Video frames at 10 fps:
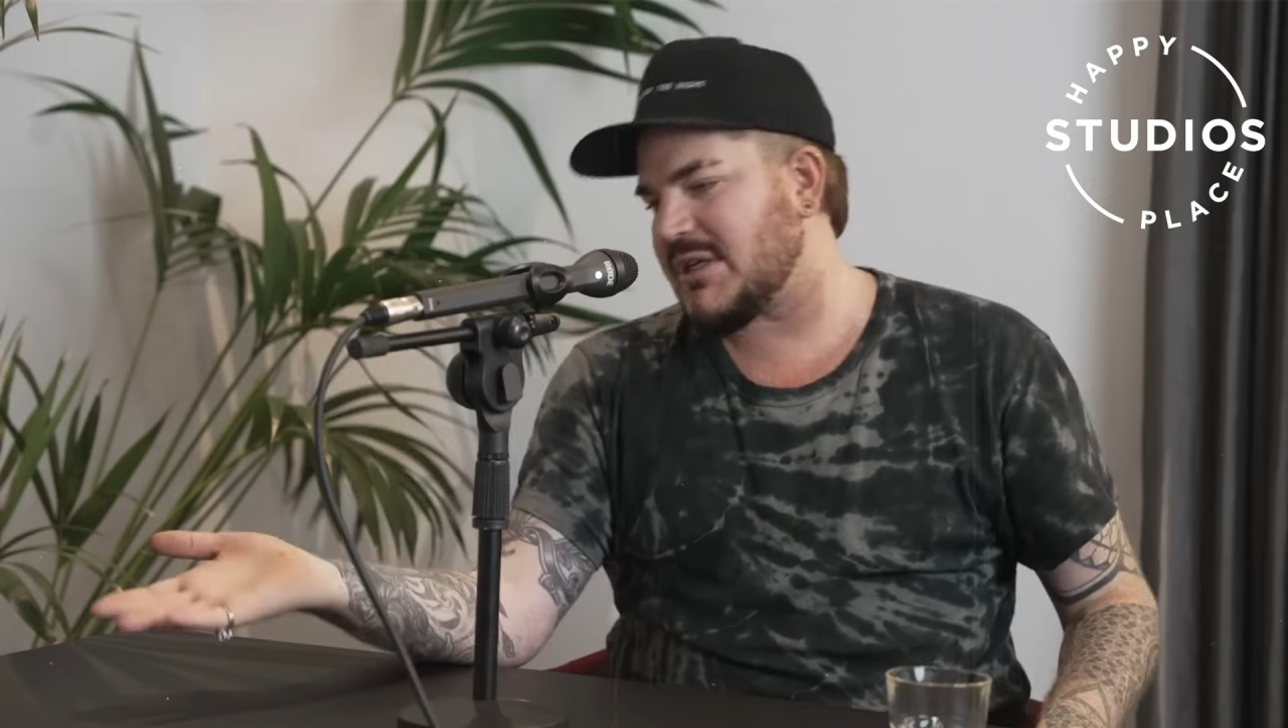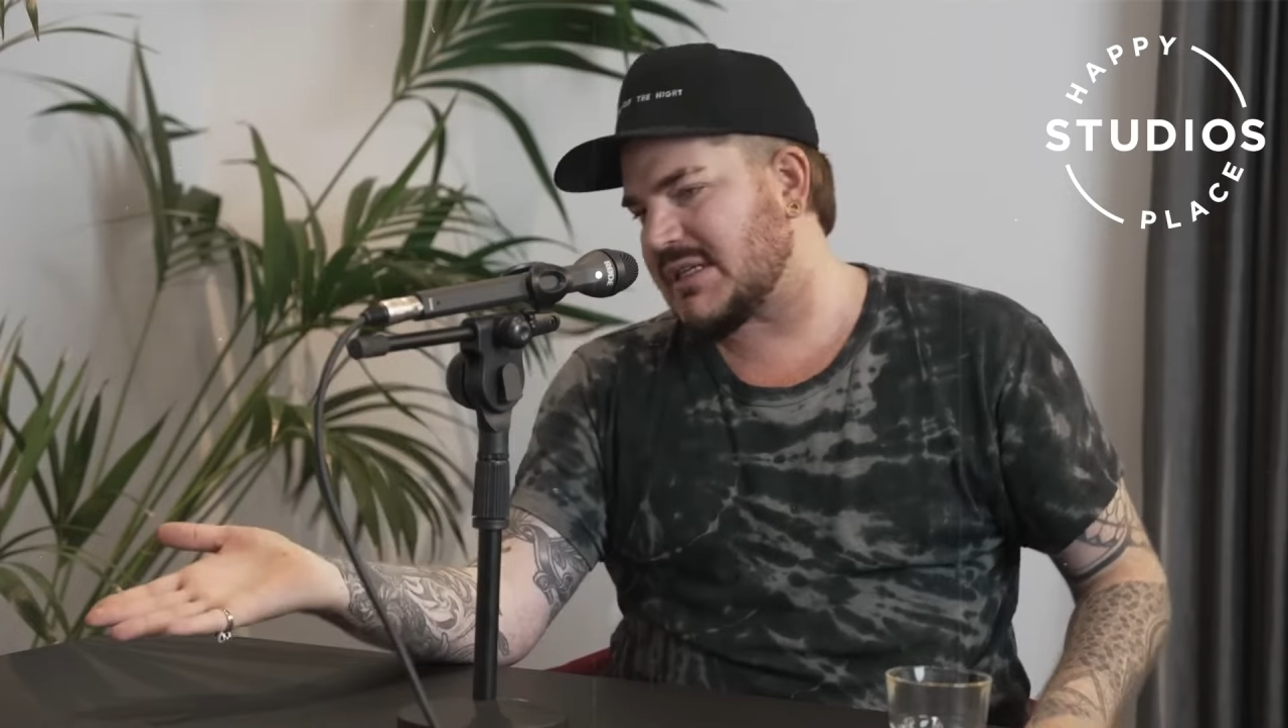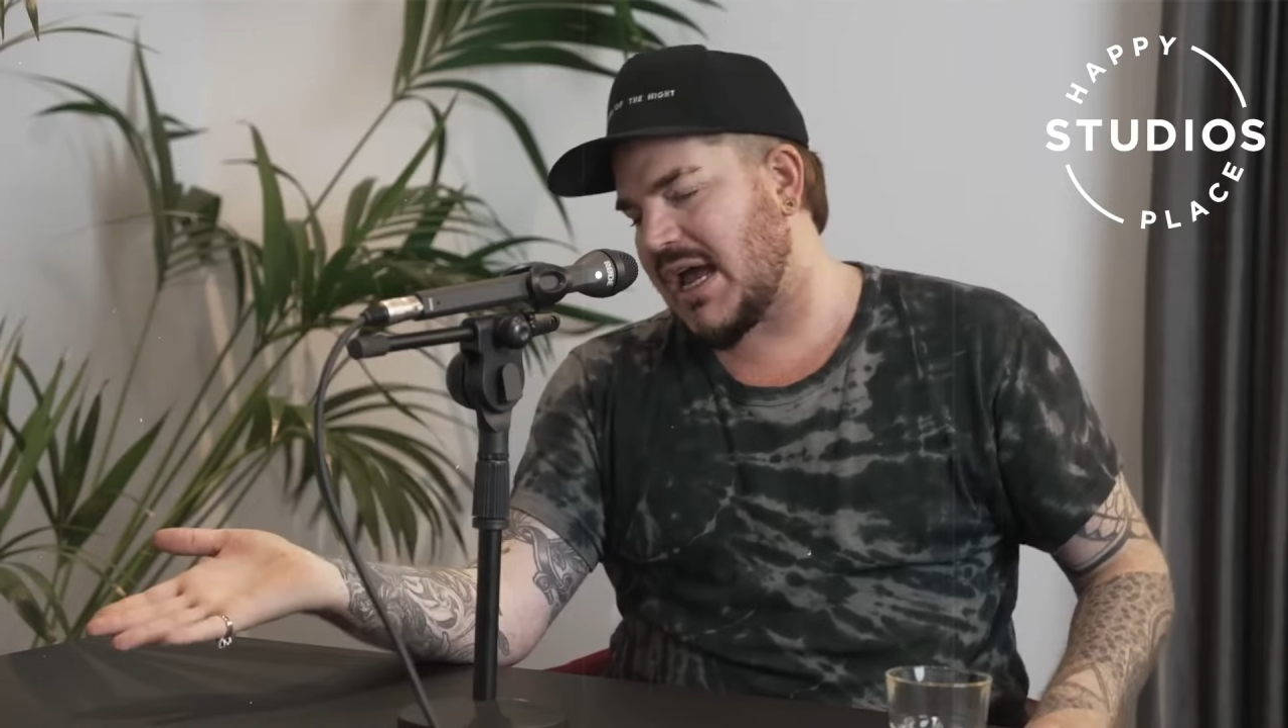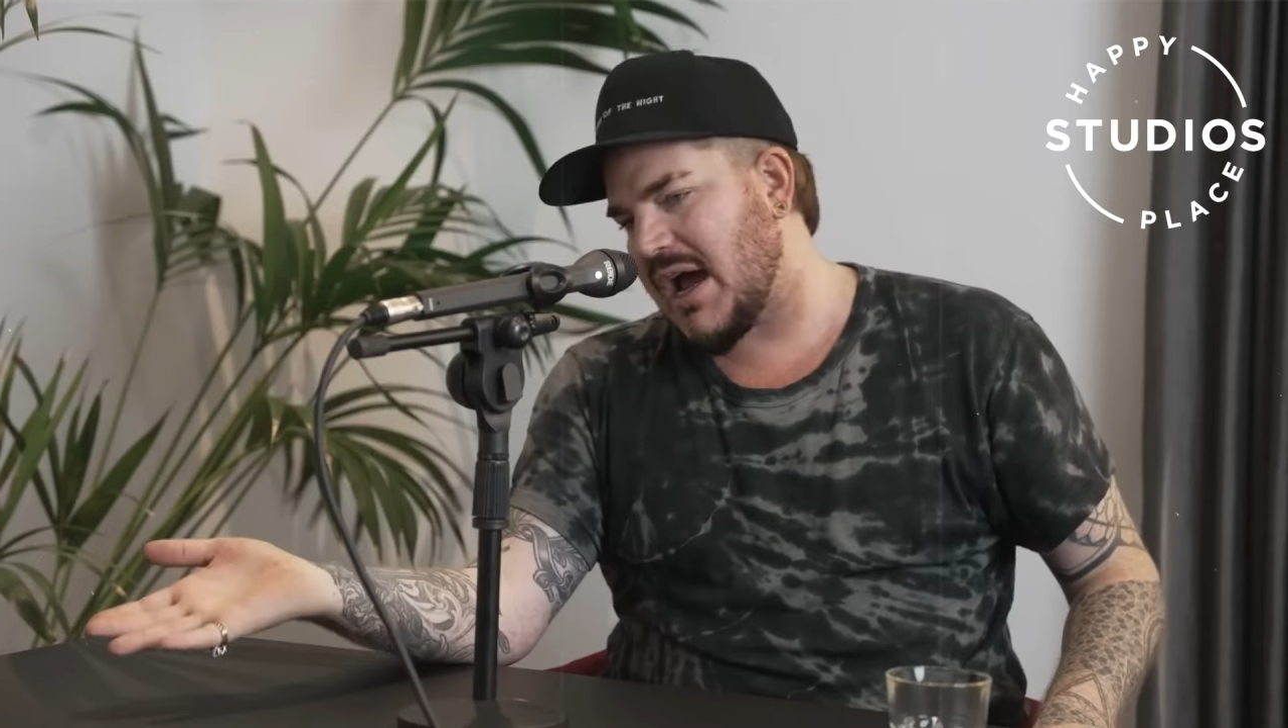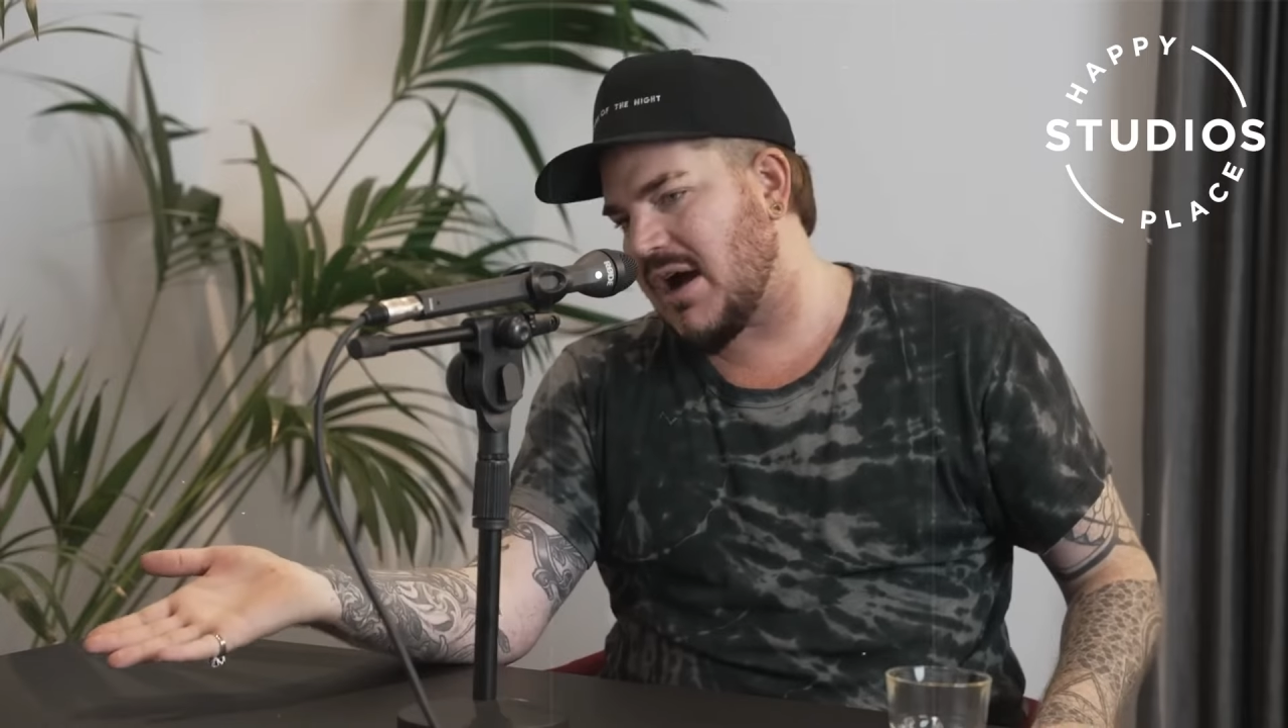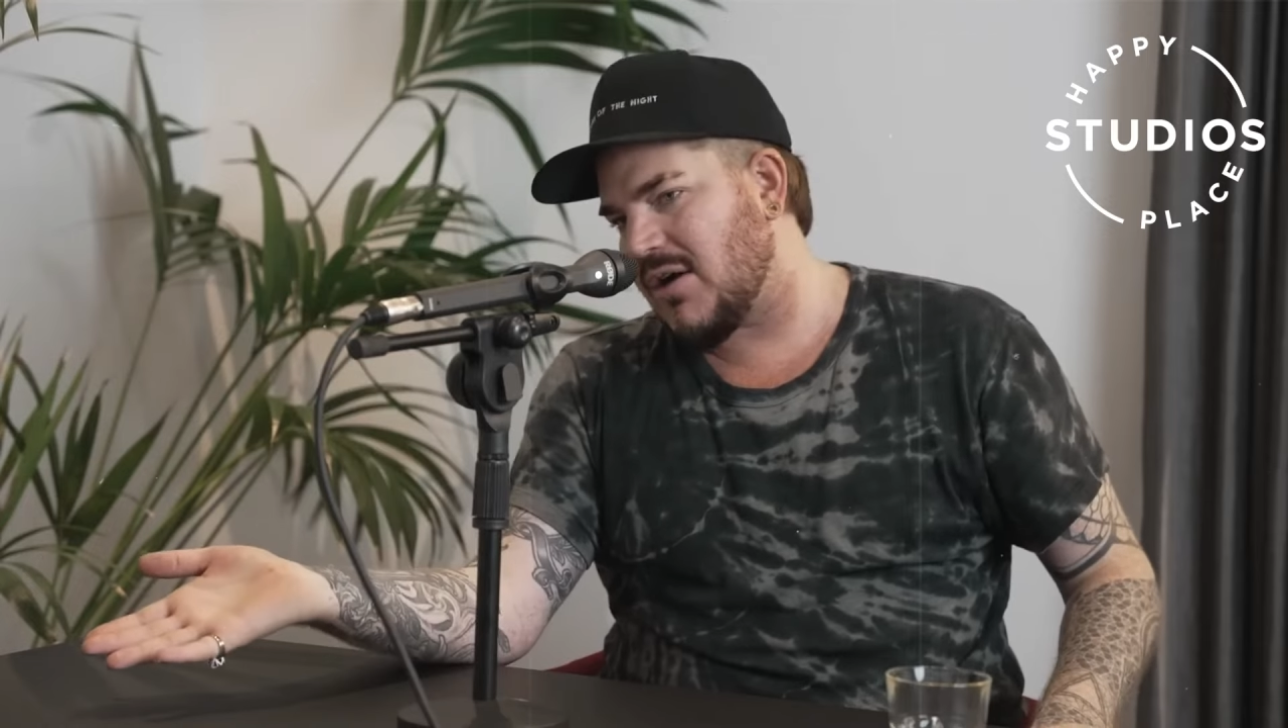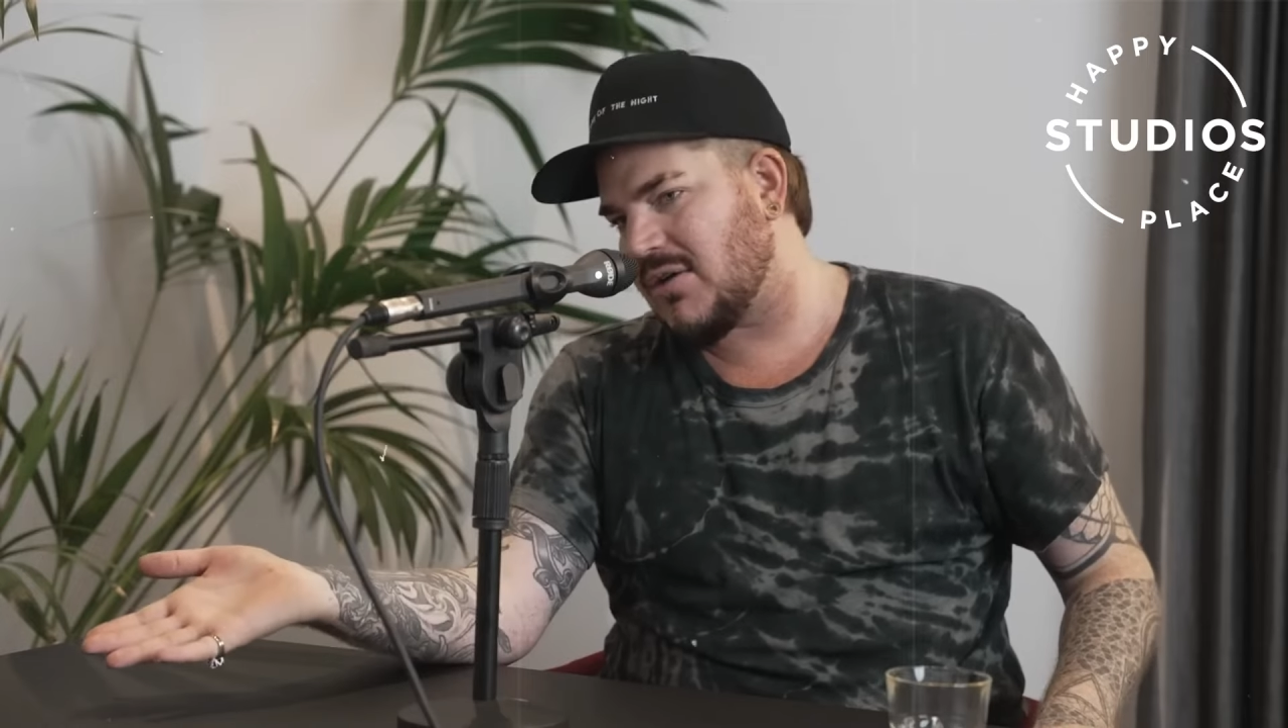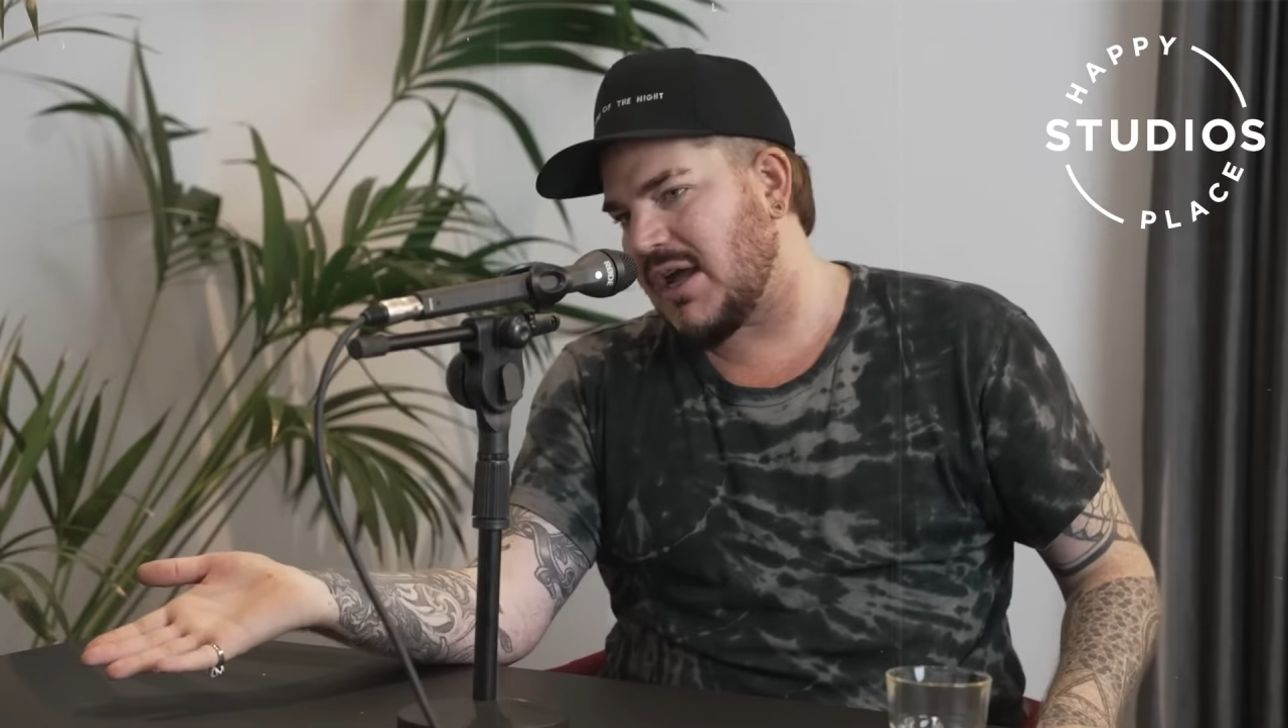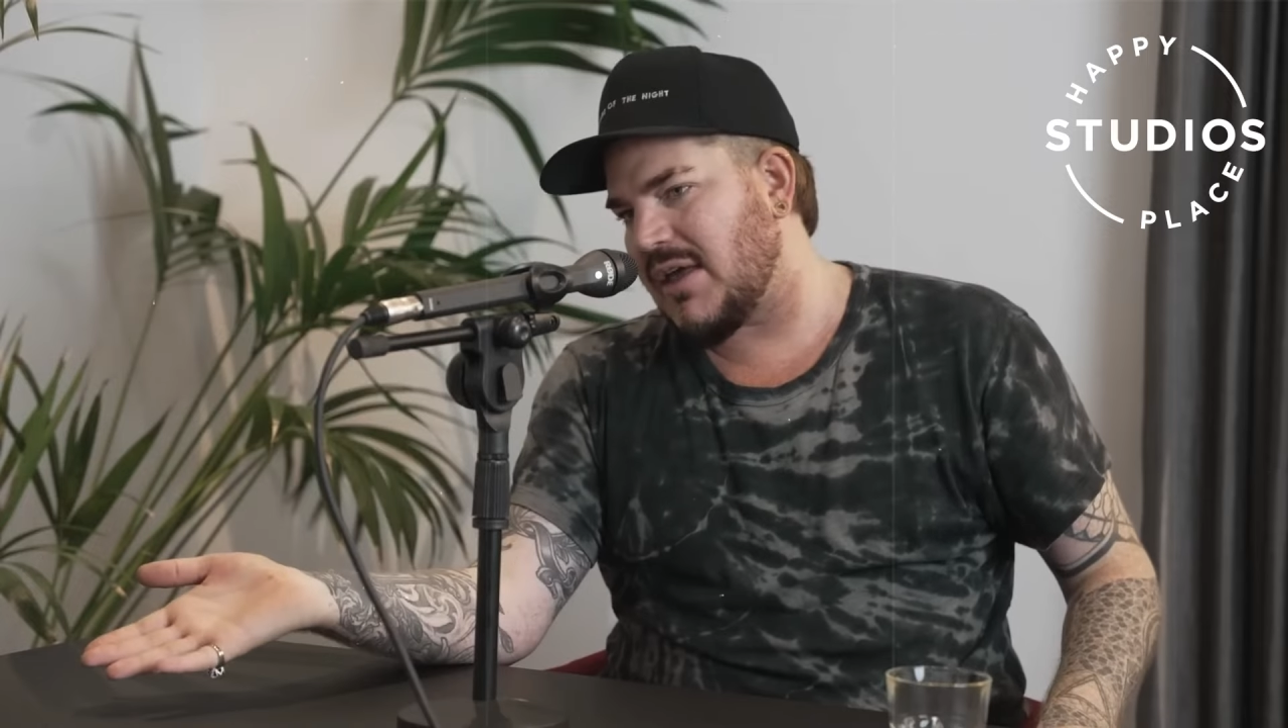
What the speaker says: me down